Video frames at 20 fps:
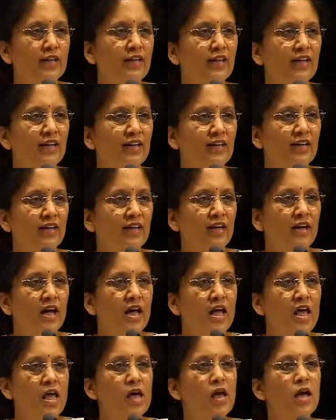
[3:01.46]
there,
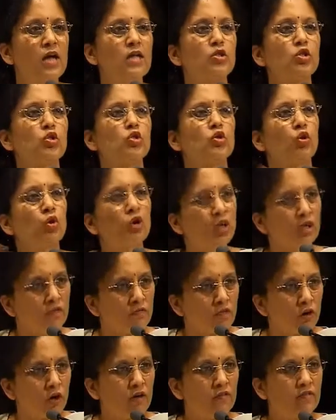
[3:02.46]
he gets so
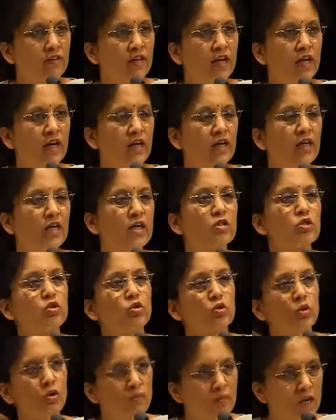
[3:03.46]
involved there and does
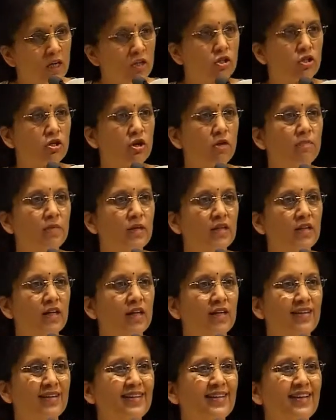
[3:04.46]
so much shopping
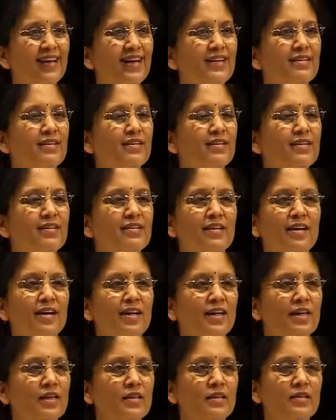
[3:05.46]
there that
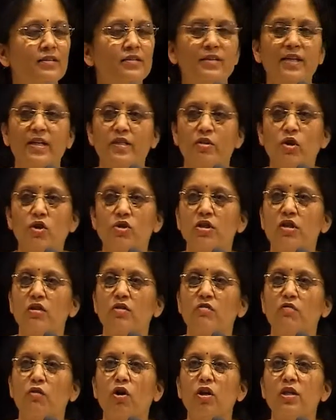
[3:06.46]
he is exhausted
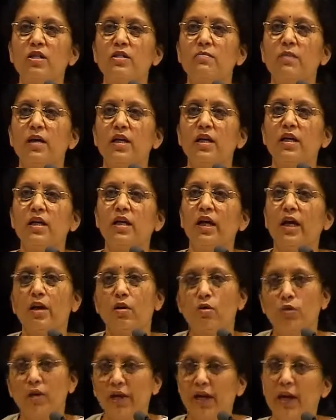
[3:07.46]
of all his money, he can
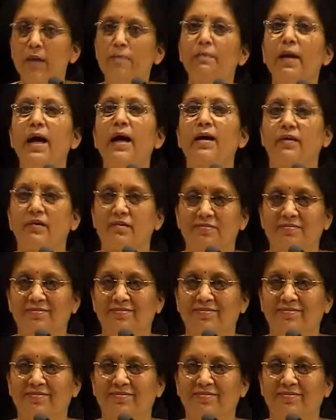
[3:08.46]
only come back.